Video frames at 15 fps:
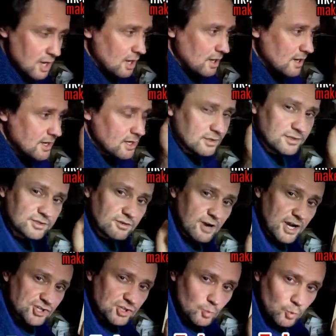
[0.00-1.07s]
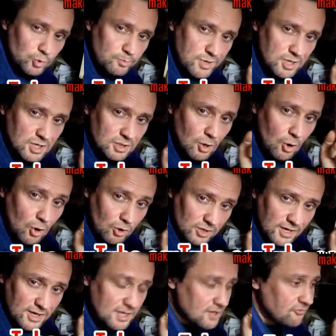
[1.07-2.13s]
Legal interaction would begin
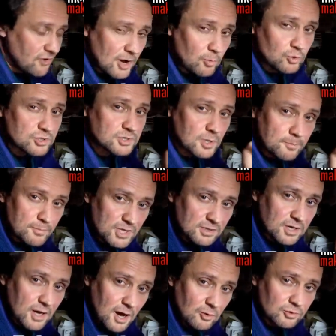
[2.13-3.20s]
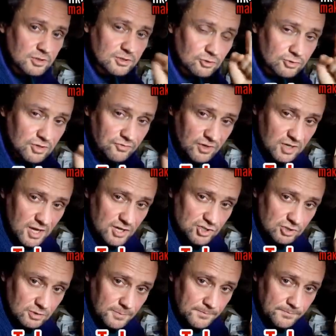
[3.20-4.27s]
only if I would submit counter notification.